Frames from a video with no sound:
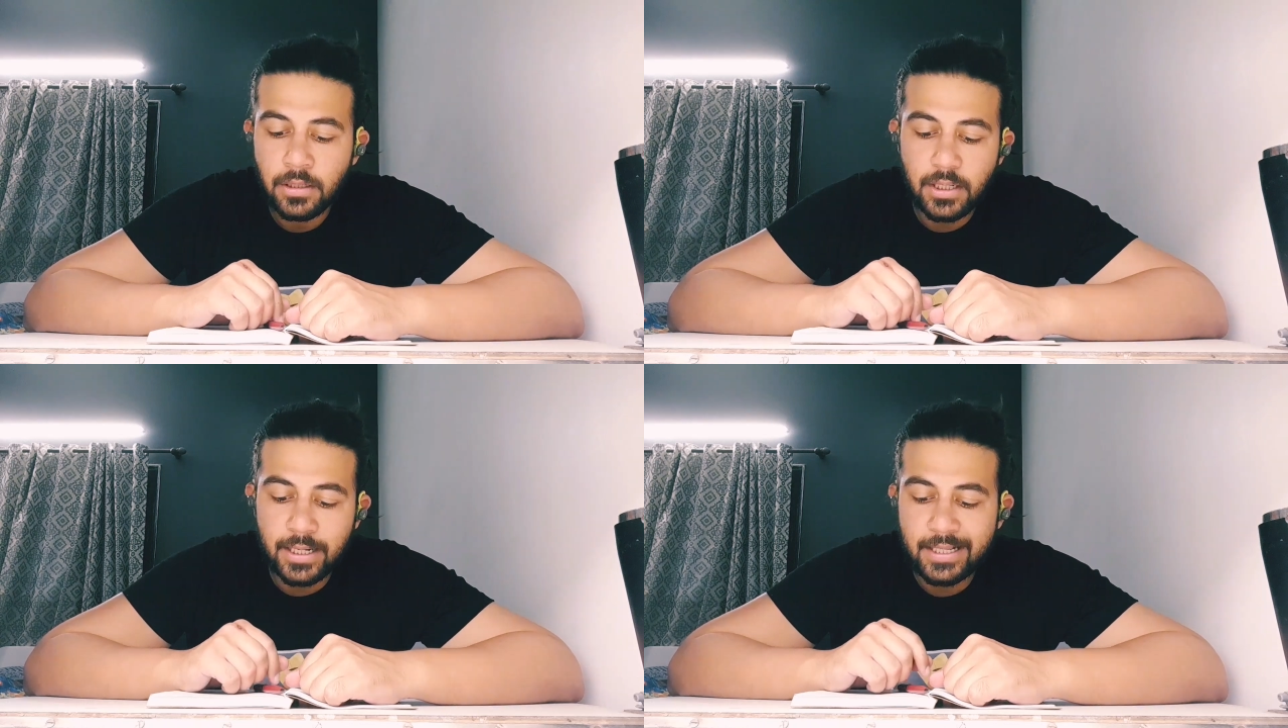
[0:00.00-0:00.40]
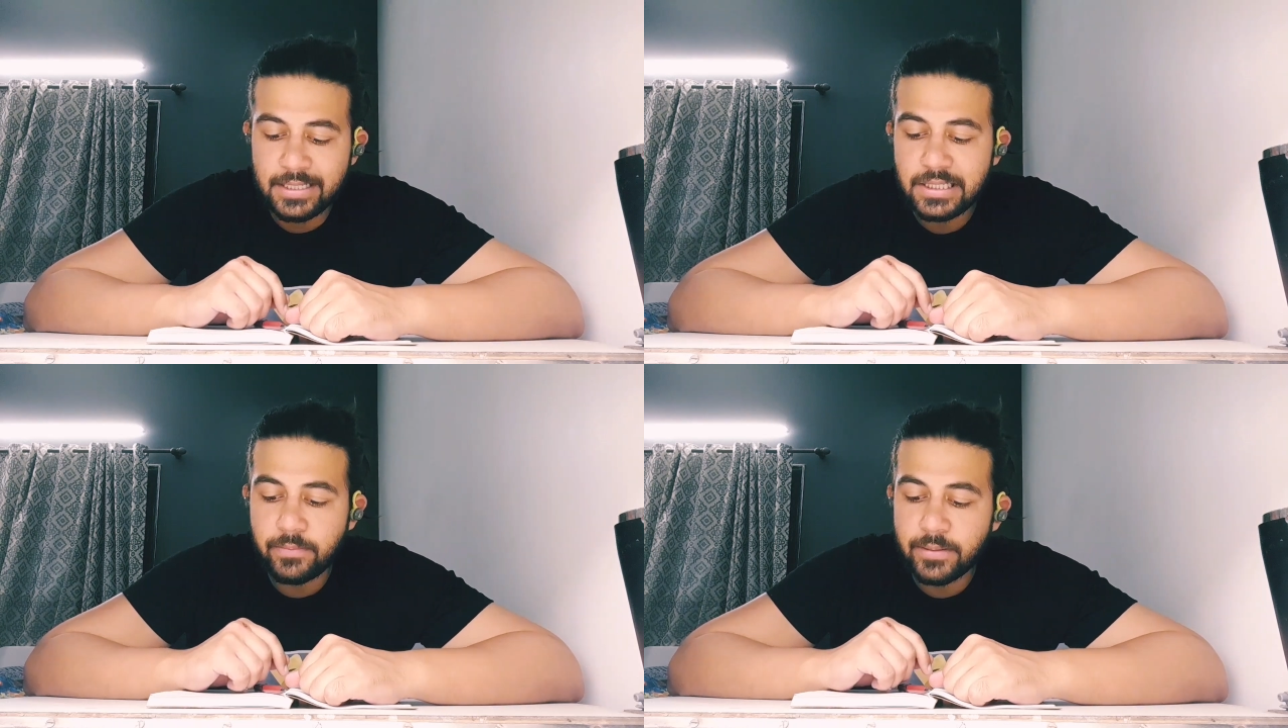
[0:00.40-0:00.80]
And
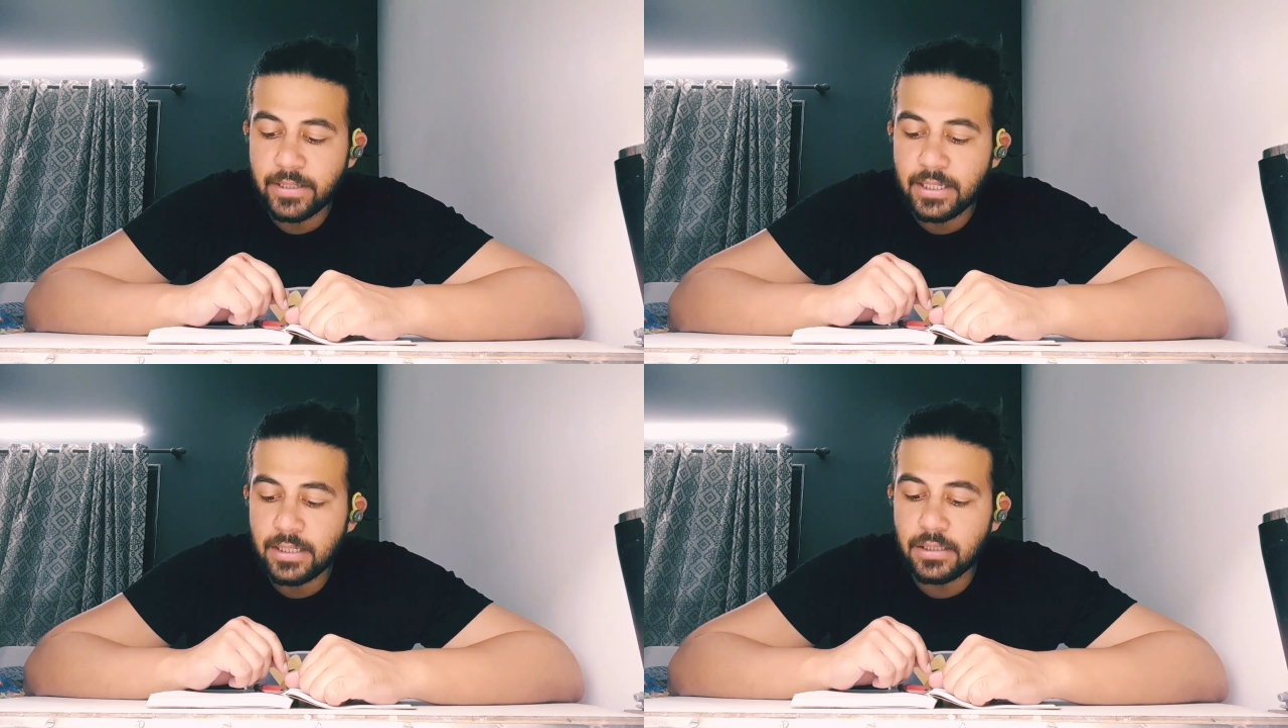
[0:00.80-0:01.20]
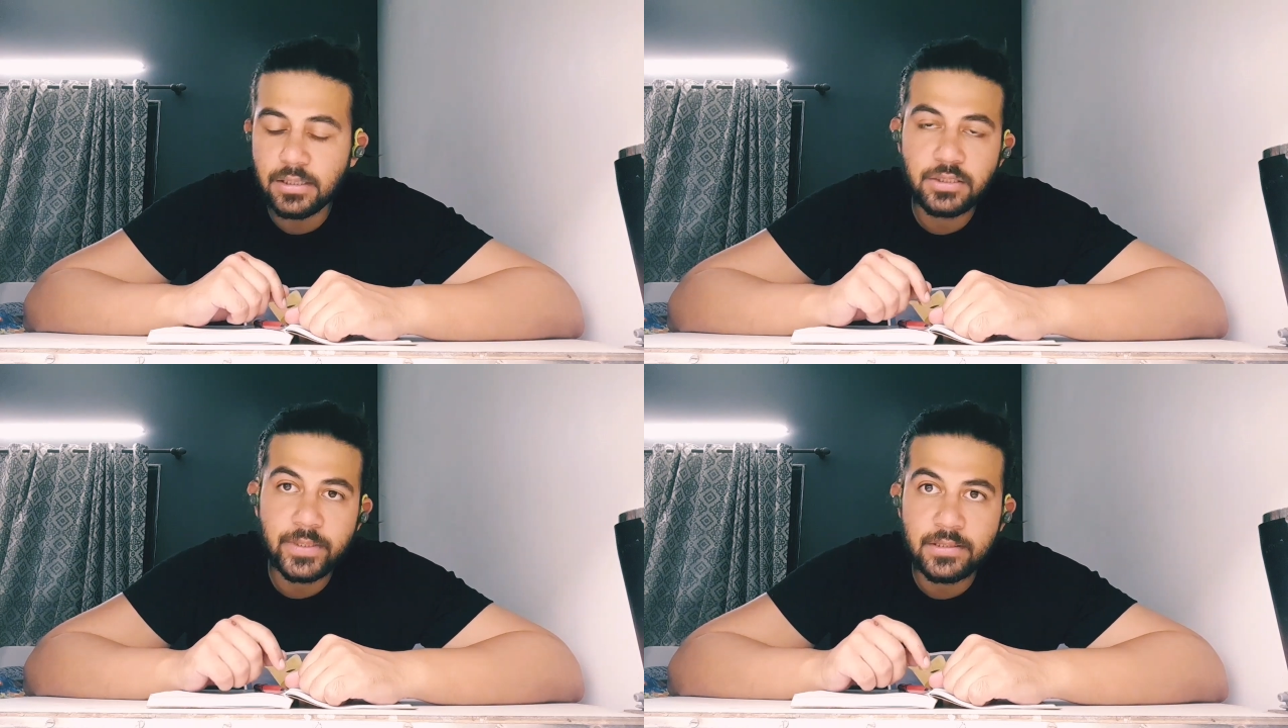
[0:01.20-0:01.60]
lastly, we are making a
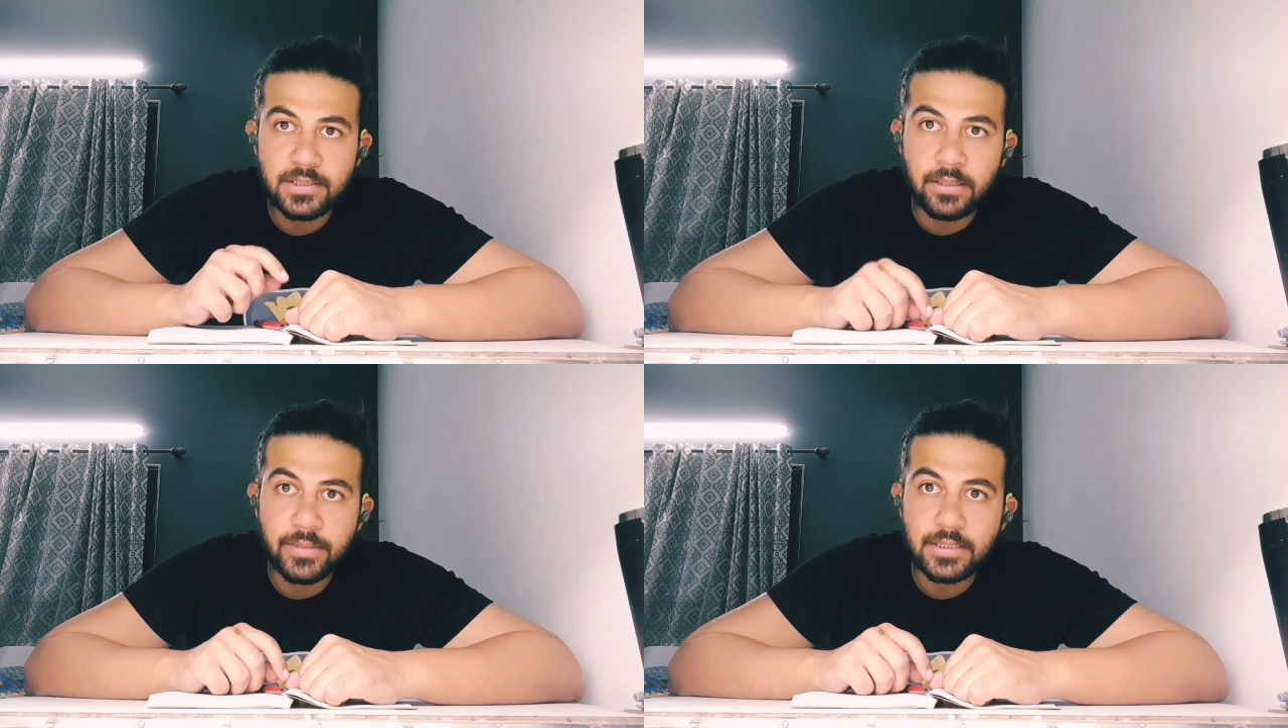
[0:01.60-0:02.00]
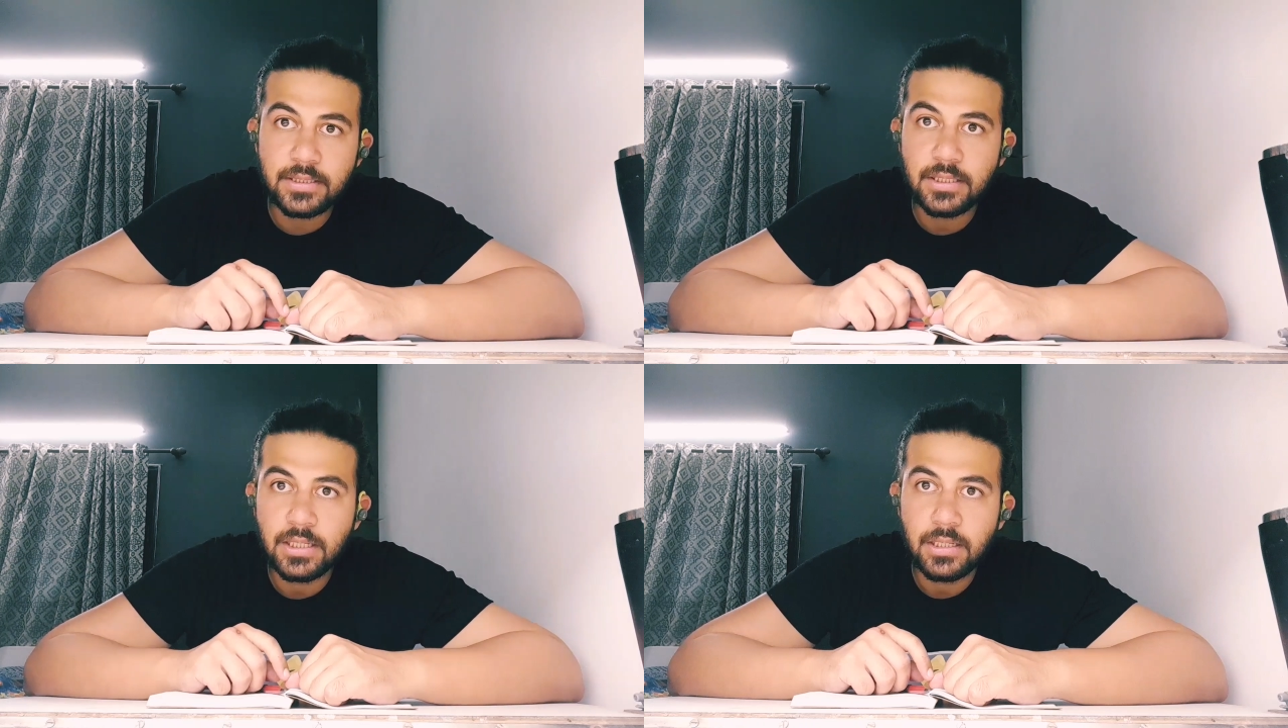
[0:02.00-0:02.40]
sweet and sour mix,